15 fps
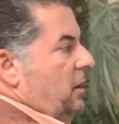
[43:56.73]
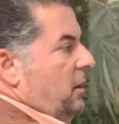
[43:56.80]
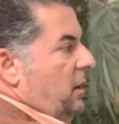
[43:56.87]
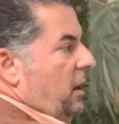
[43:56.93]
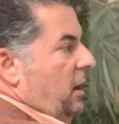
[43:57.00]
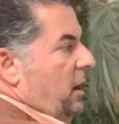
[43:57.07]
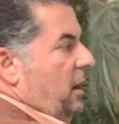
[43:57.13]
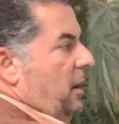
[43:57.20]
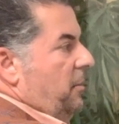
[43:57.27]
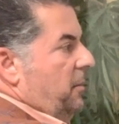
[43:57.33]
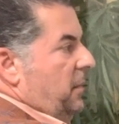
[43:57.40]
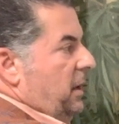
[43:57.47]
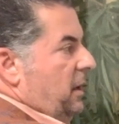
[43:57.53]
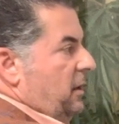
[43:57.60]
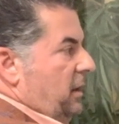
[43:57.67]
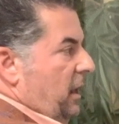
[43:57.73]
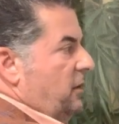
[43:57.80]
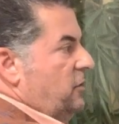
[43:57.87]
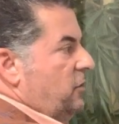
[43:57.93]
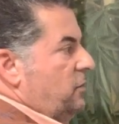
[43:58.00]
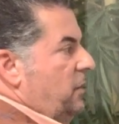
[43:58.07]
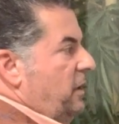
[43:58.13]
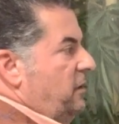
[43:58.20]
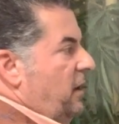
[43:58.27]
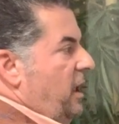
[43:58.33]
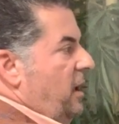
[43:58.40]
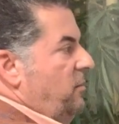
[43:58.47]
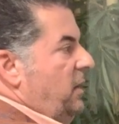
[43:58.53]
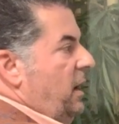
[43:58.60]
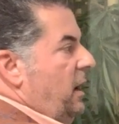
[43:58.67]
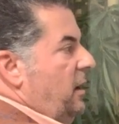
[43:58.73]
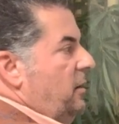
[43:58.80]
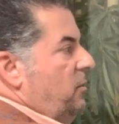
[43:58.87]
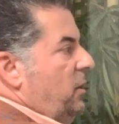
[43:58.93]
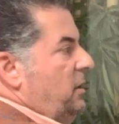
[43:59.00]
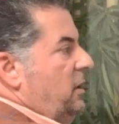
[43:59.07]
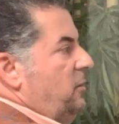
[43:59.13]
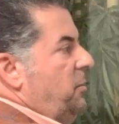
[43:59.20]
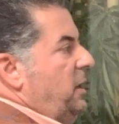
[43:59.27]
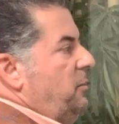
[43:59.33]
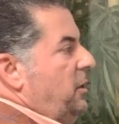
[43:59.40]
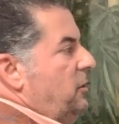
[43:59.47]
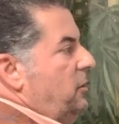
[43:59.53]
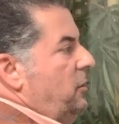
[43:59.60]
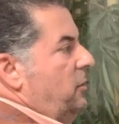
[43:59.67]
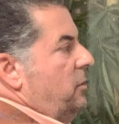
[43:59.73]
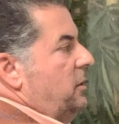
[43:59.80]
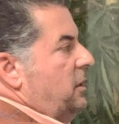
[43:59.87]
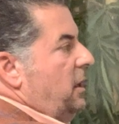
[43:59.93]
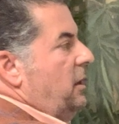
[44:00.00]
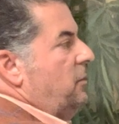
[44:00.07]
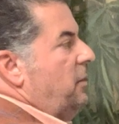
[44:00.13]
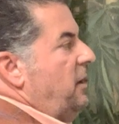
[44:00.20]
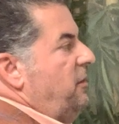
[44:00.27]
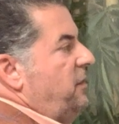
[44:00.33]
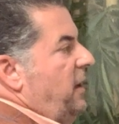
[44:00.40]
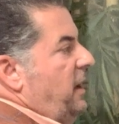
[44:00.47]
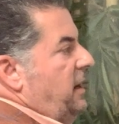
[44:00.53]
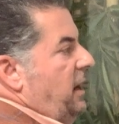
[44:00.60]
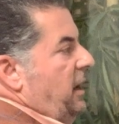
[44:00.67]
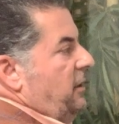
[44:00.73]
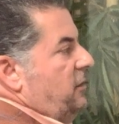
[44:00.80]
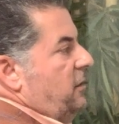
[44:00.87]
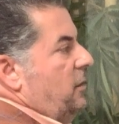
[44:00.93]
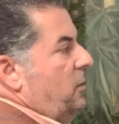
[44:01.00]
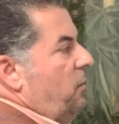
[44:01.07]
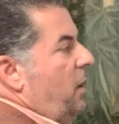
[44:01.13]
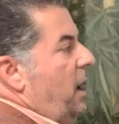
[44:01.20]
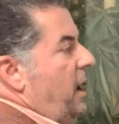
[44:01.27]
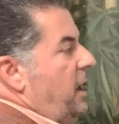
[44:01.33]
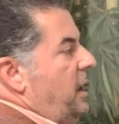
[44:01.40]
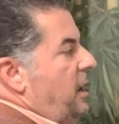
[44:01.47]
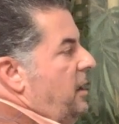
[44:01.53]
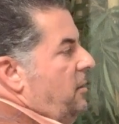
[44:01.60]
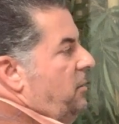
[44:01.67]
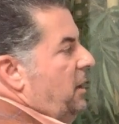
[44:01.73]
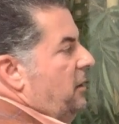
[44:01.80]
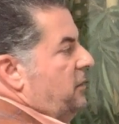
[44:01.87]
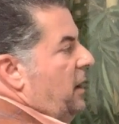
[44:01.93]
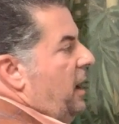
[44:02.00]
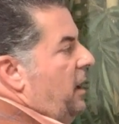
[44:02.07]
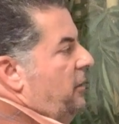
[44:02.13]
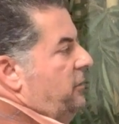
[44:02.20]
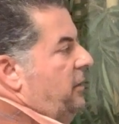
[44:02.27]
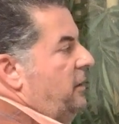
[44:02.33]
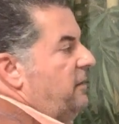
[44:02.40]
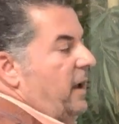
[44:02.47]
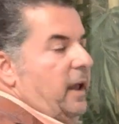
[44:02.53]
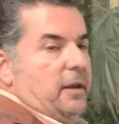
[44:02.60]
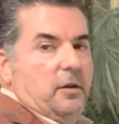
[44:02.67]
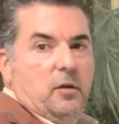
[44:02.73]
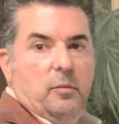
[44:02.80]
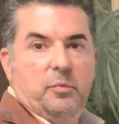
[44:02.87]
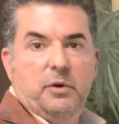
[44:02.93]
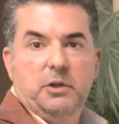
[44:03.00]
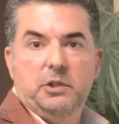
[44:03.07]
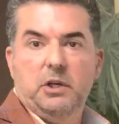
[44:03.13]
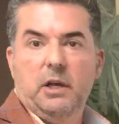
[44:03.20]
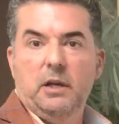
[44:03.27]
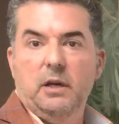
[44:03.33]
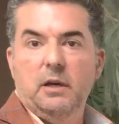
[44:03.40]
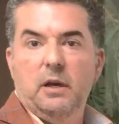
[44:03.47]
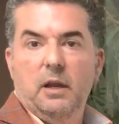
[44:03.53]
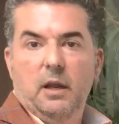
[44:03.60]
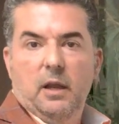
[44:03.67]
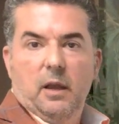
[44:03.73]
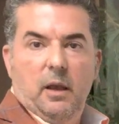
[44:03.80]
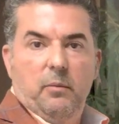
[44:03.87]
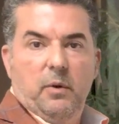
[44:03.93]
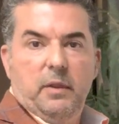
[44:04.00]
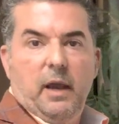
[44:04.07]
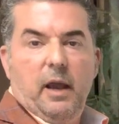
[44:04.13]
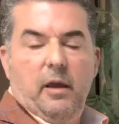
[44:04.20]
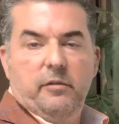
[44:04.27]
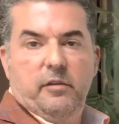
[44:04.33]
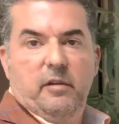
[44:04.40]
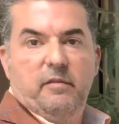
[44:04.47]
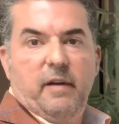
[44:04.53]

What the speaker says: the interest rates came down, what did people do? They refinanced. Why? Because the housing value appreciated. And when the housing